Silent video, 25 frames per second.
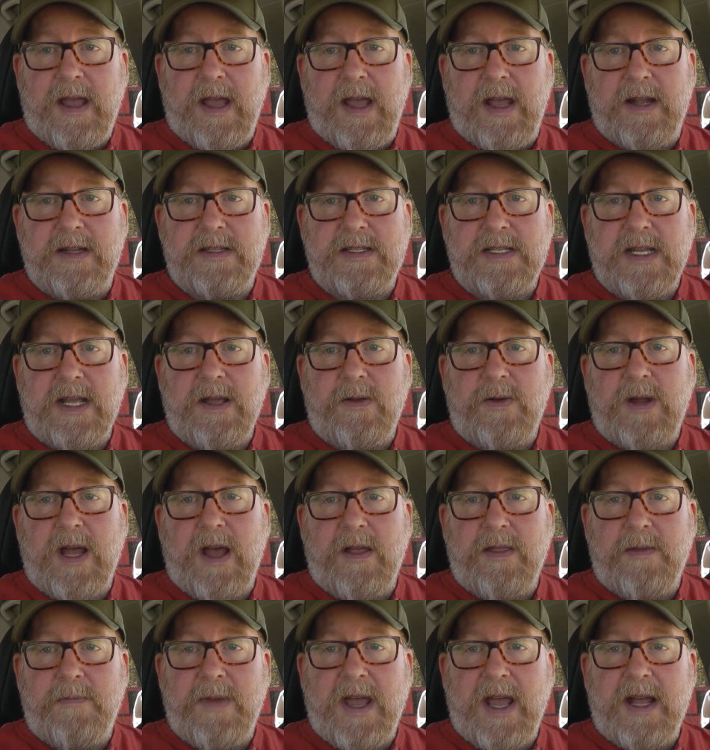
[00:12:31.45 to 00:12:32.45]
And see you
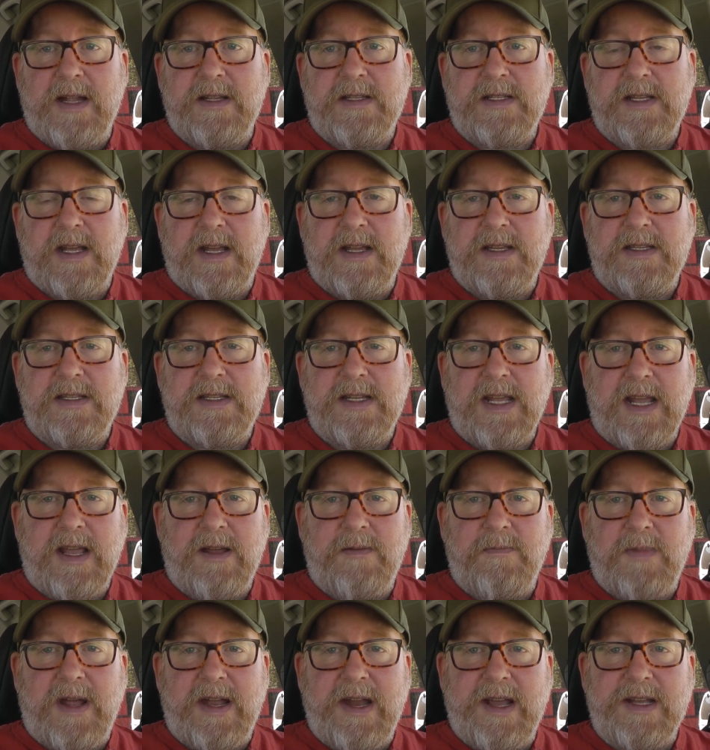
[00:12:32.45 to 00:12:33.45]
down the bands. See
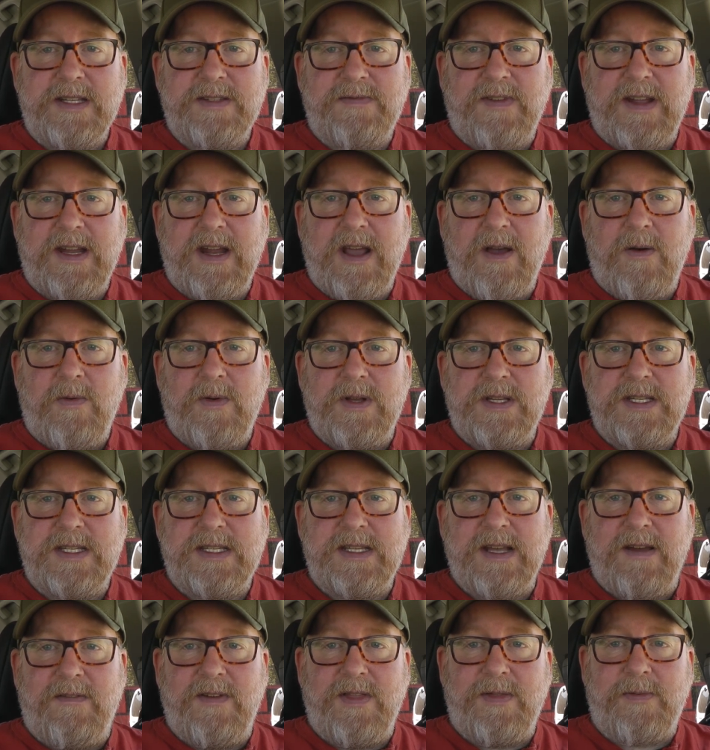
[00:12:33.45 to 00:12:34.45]
you in my next video.
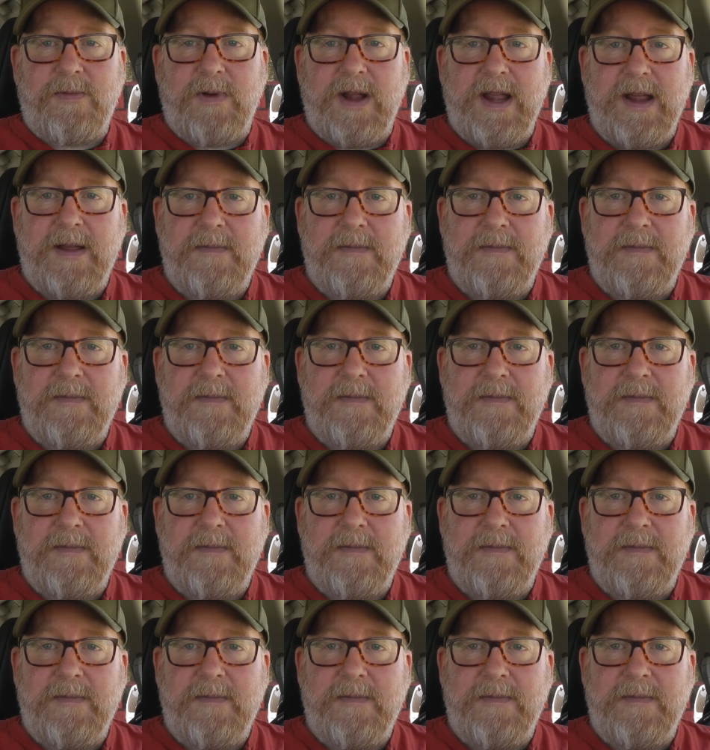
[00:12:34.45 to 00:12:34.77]
7-3.